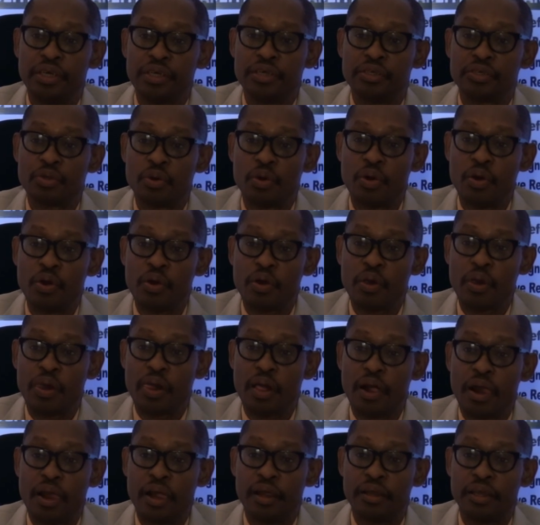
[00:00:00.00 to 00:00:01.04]
So
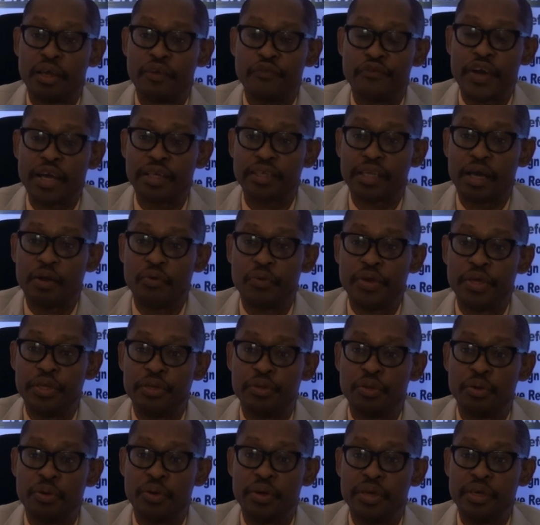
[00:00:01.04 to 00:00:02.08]
the fact that we
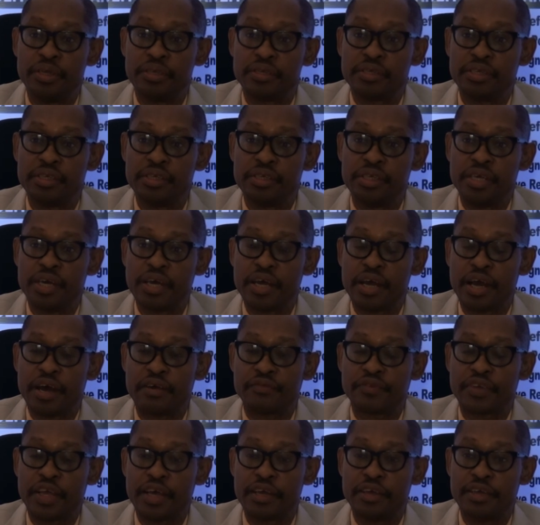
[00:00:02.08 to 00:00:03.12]
do it year
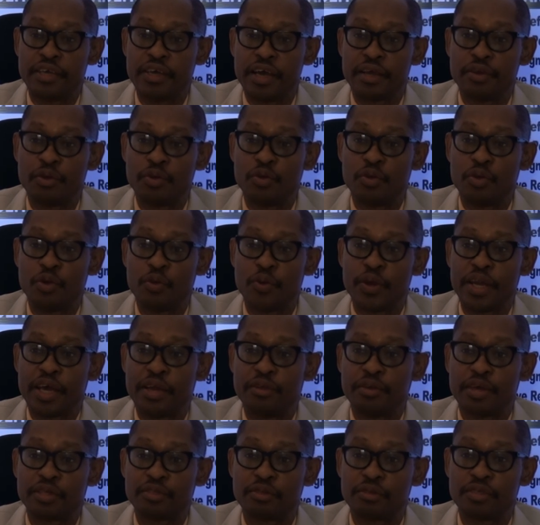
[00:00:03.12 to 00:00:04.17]
after year, I don't know whether
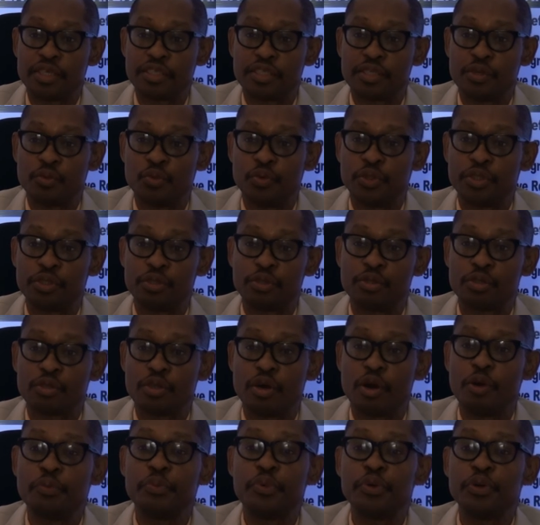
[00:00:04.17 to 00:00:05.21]
you are suggesting we should
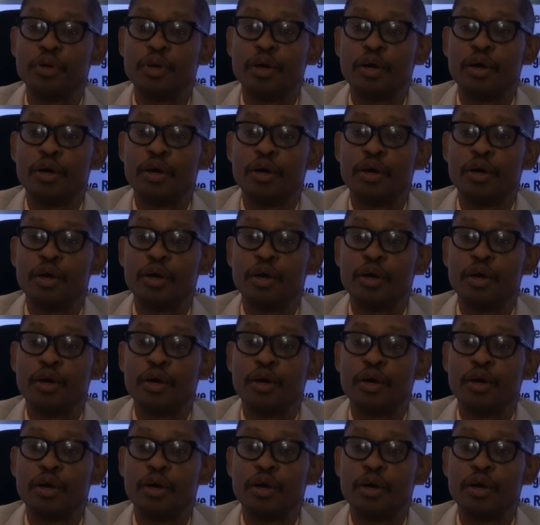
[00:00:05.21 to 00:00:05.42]
stop.